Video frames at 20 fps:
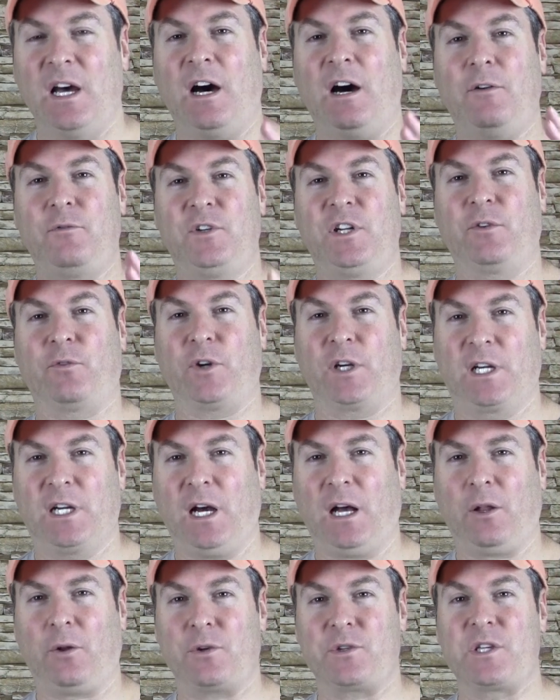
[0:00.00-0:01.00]
of different
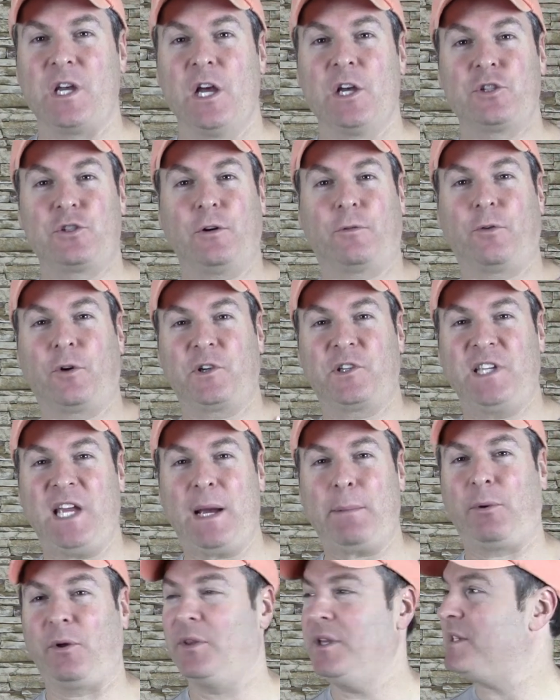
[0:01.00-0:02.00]
colors. So for
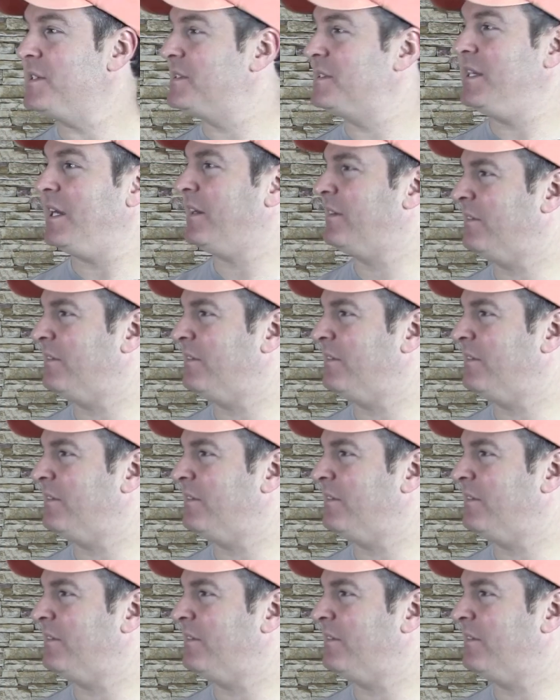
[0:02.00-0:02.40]
example, this